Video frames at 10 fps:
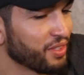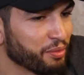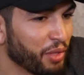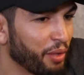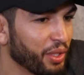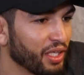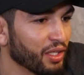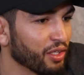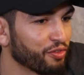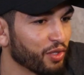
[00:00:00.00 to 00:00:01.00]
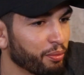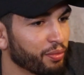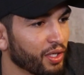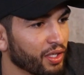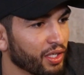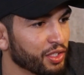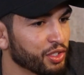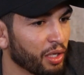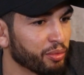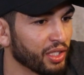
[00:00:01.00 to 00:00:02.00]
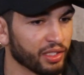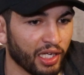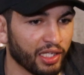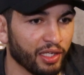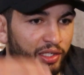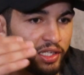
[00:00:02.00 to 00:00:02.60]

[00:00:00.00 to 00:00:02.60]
maybe looked for a job that I can